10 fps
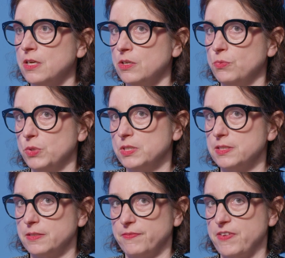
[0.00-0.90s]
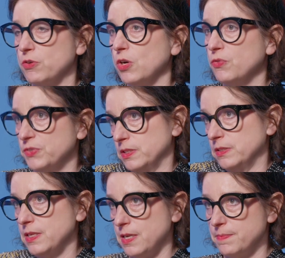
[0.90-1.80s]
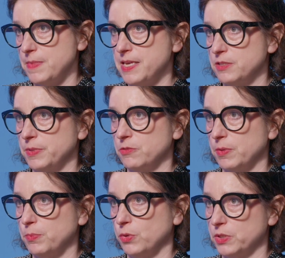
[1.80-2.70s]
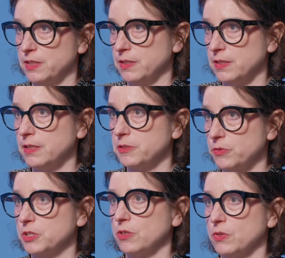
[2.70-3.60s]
who would very often has been reported in the literature.